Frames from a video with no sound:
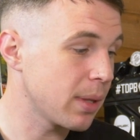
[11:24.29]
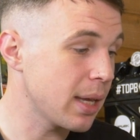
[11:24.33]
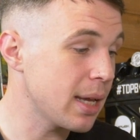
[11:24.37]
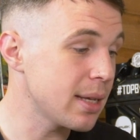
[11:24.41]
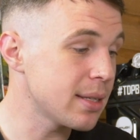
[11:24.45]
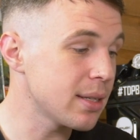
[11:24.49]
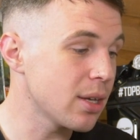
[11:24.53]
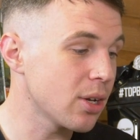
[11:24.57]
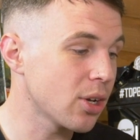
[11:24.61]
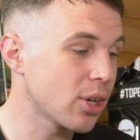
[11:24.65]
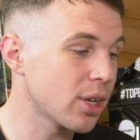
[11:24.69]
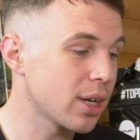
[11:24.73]

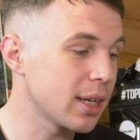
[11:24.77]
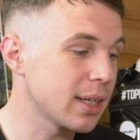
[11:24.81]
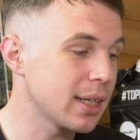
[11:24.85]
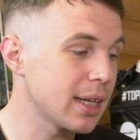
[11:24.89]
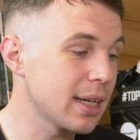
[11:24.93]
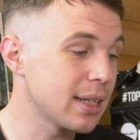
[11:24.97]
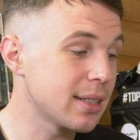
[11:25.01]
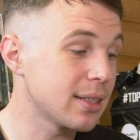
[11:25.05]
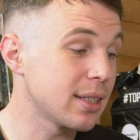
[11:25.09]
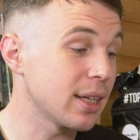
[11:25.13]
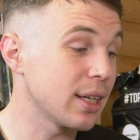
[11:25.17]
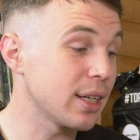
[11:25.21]
Is it a good
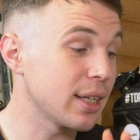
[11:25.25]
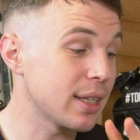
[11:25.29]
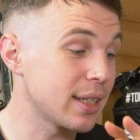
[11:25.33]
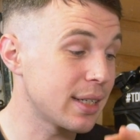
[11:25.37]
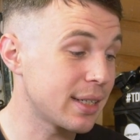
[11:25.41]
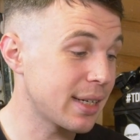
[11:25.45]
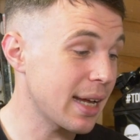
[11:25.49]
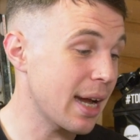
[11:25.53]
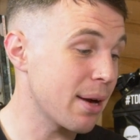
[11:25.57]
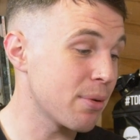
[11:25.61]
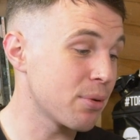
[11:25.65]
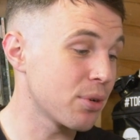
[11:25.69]
idea to
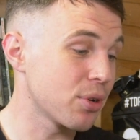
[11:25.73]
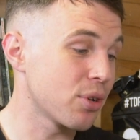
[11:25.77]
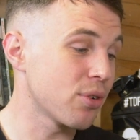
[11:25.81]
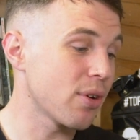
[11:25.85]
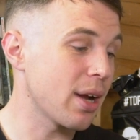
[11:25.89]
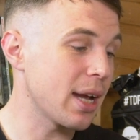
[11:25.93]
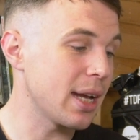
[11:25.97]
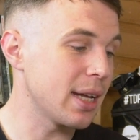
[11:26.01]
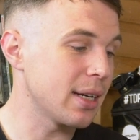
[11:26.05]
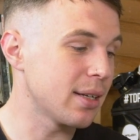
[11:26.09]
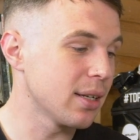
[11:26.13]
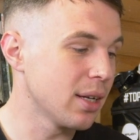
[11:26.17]

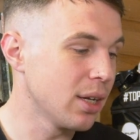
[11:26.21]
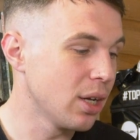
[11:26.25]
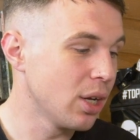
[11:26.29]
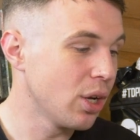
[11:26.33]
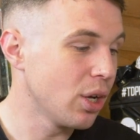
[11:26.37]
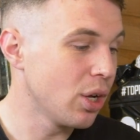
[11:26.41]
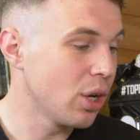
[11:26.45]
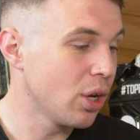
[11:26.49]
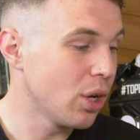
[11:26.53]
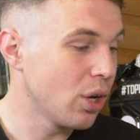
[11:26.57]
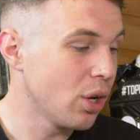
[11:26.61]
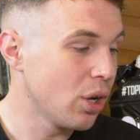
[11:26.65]
downgrade
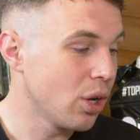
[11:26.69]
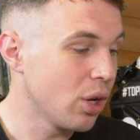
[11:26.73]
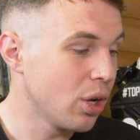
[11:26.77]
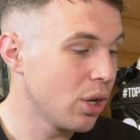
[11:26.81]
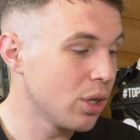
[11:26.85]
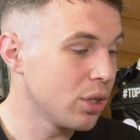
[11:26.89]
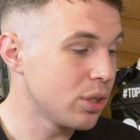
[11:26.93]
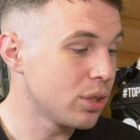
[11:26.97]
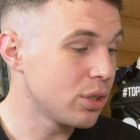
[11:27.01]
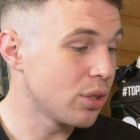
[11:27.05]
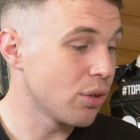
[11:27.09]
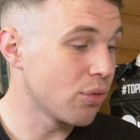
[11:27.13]

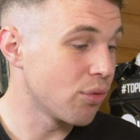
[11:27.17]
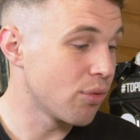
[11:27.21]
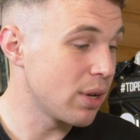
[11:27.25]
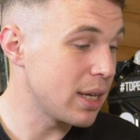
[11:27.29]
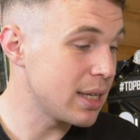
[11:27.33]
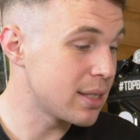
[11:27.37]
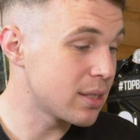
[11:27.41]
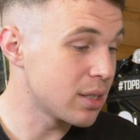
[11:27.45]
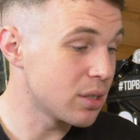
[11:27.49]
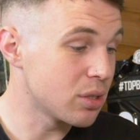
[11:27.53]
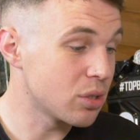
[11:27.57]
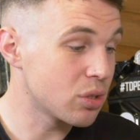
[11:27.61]
to
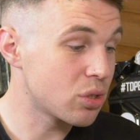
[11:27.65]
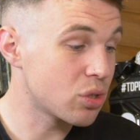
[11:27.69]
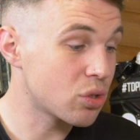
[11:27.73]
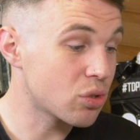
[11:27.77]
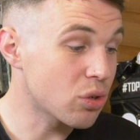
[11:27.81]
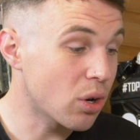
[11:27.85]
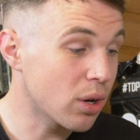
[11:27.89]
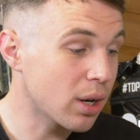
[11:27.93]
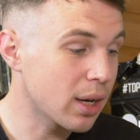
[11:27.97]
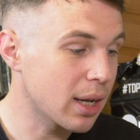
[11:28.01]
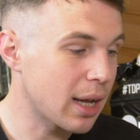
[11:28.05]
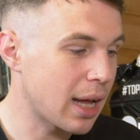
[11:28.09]
recent
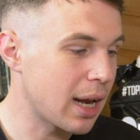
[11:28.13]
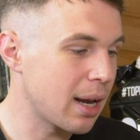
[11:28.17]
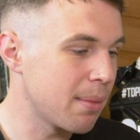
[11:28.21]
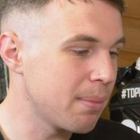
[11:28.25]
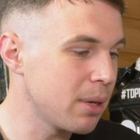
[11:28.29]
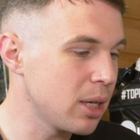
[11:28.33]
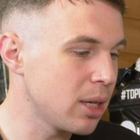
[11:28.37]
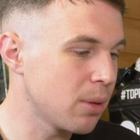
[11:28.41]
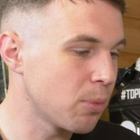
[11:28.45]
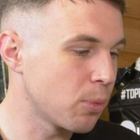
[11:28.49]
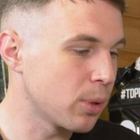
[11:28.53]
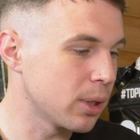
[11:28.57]
stronger
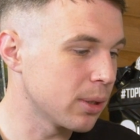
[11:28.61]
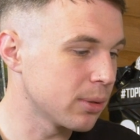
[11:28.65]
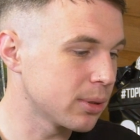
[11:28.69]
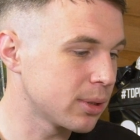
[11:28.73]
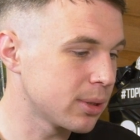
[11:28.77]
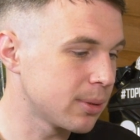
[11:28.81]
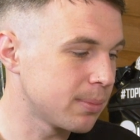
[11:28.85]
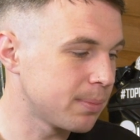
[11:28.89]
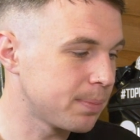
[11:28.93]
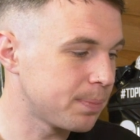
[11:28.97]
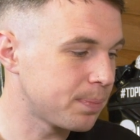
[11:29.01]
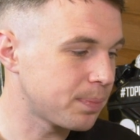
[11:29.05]
aluminium
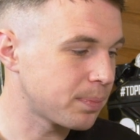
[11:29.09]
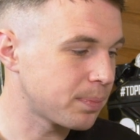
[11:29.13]
wheels?